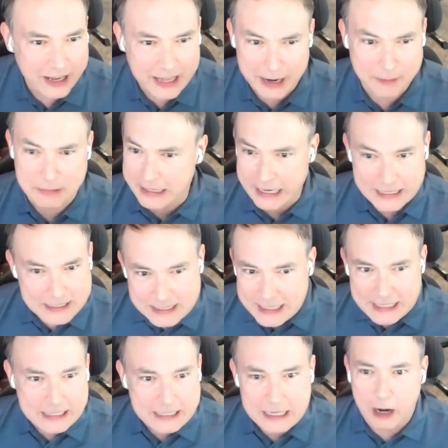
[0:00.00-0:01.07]
And I'm
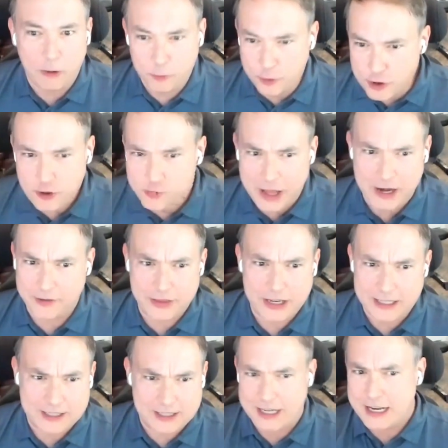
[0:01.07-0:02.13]
guessing a room. I don't think
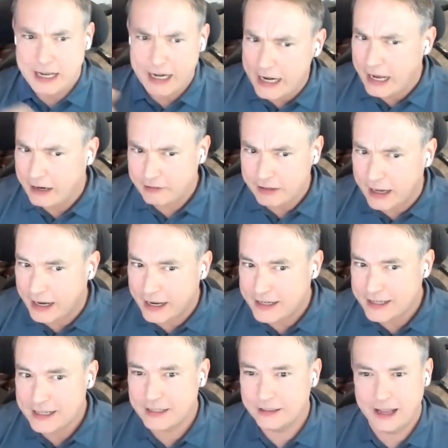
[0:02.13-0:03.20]
it's an in and out kind of
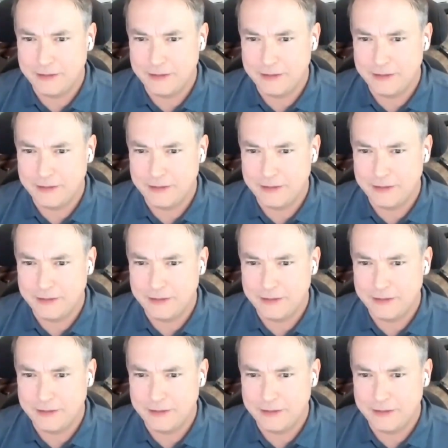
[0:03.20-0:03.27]
deal.